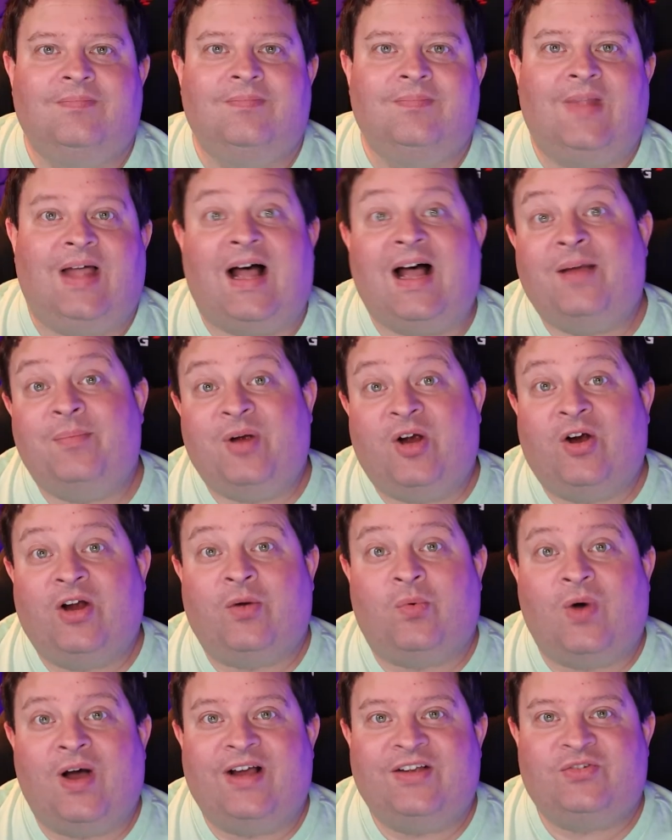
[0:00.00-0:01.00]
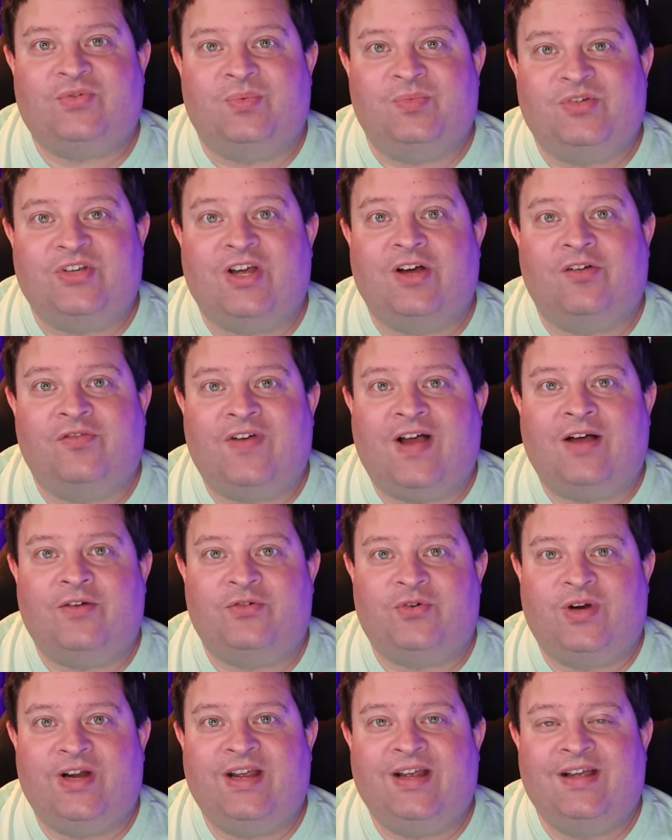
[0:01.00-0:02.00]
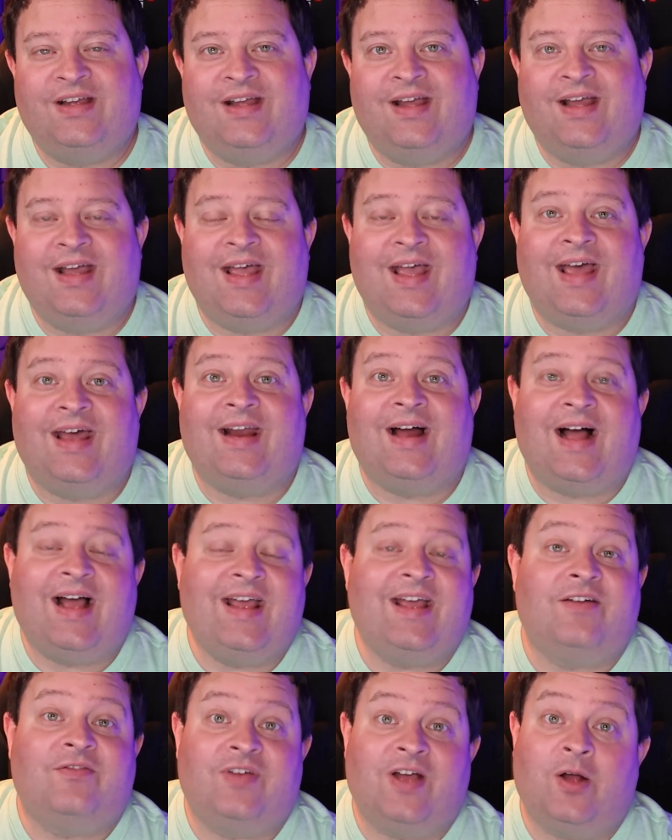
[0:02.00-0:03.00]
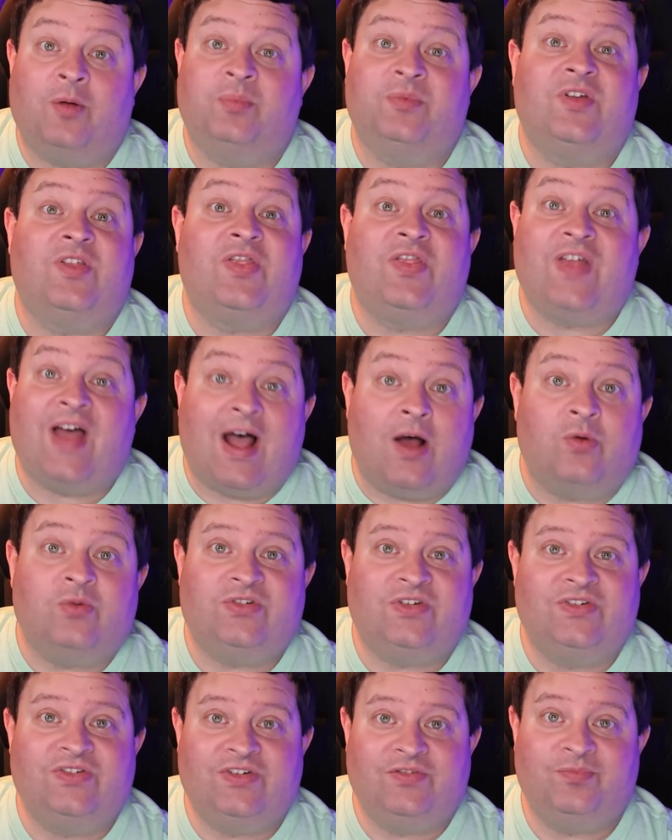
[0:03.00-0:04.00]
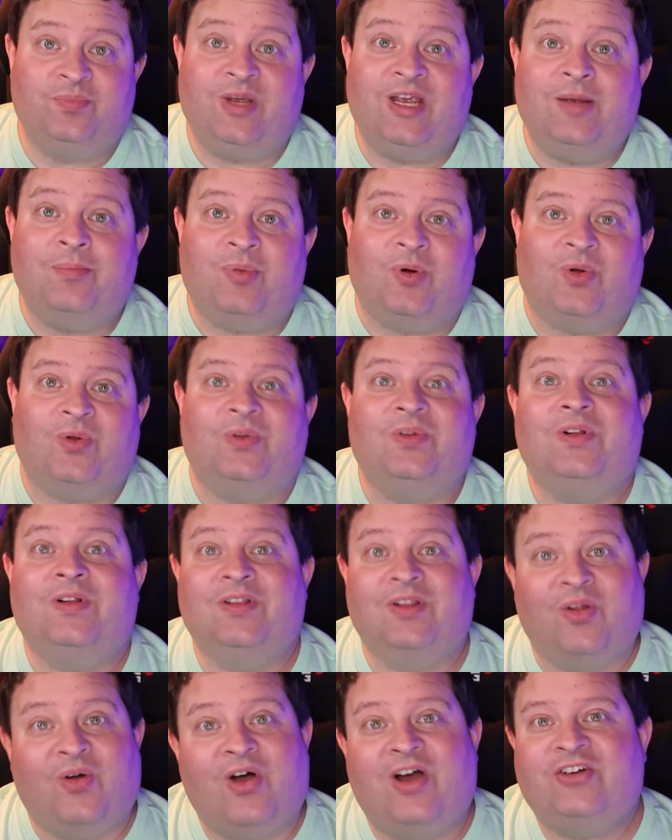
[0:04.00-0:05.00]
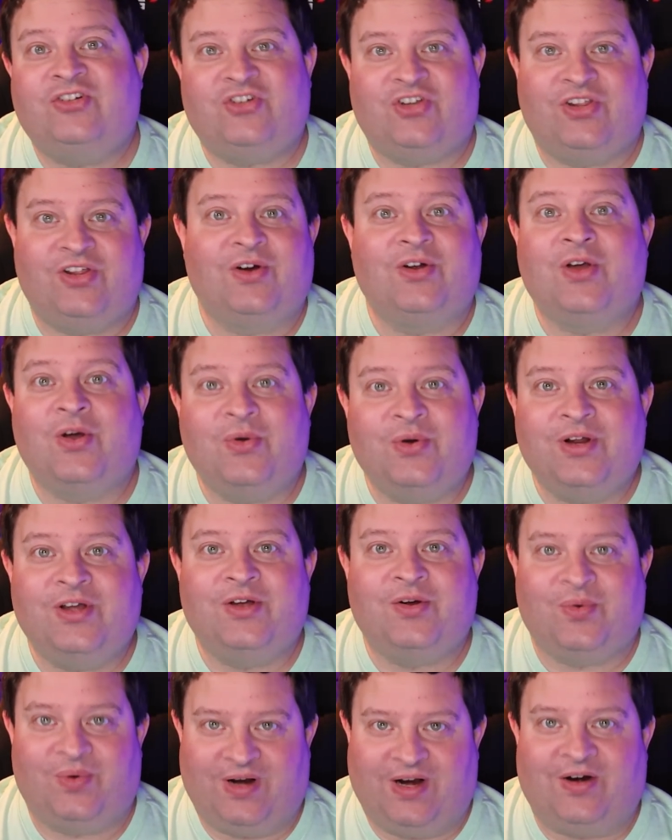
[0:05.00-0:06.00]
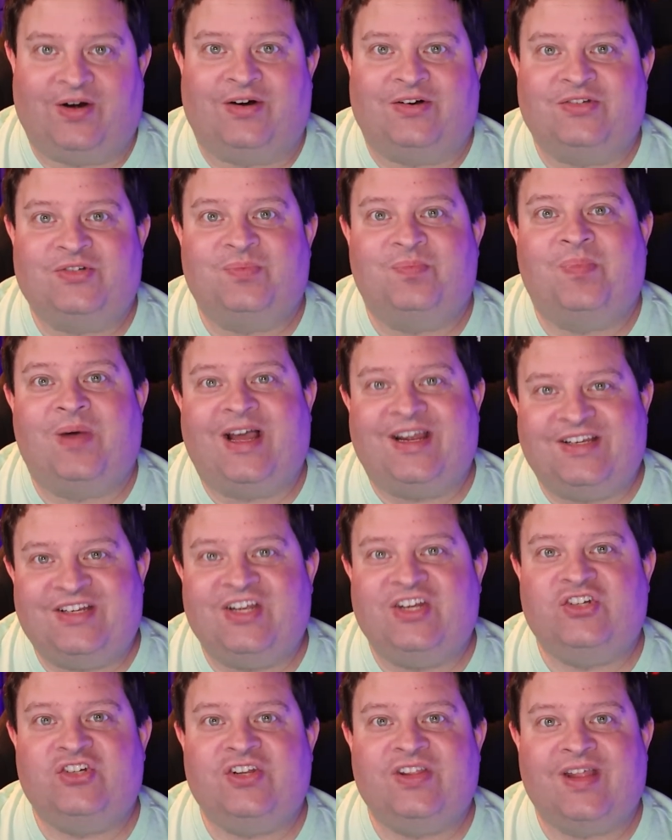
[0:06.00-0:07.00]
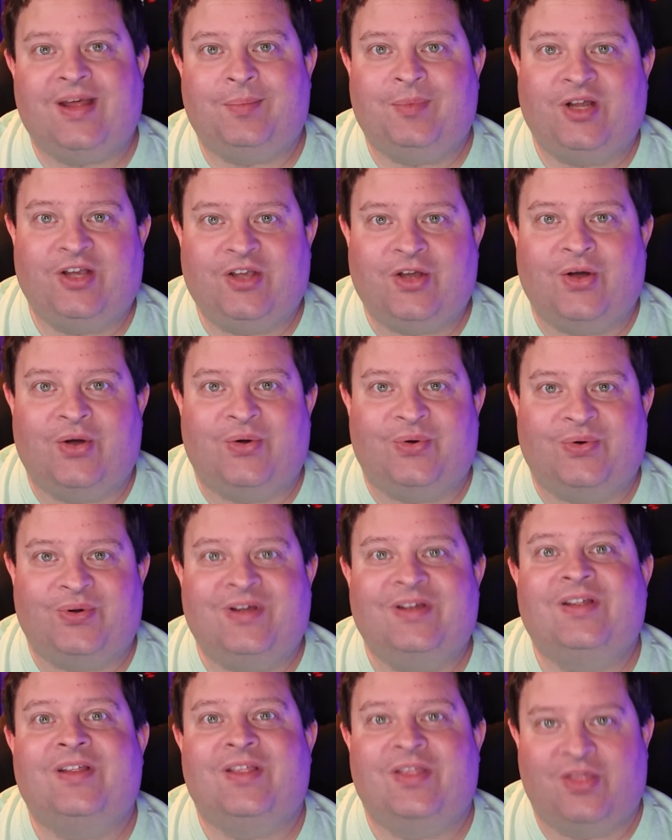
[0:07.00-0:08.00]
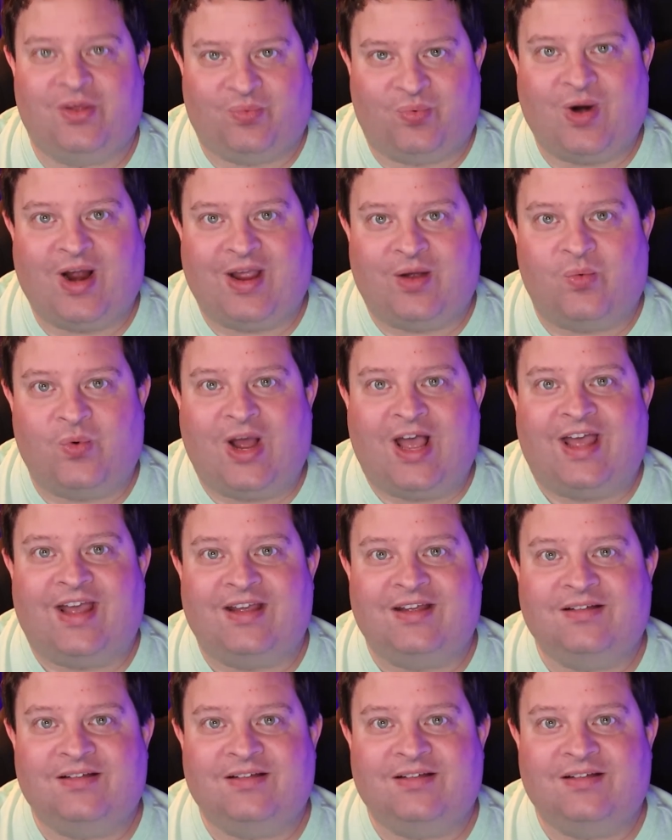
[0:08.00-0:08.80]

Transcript: I'm Eric Wise from Skill Foundry, and I have helped thousands of people launch their coding careers by teaching them to code the right way.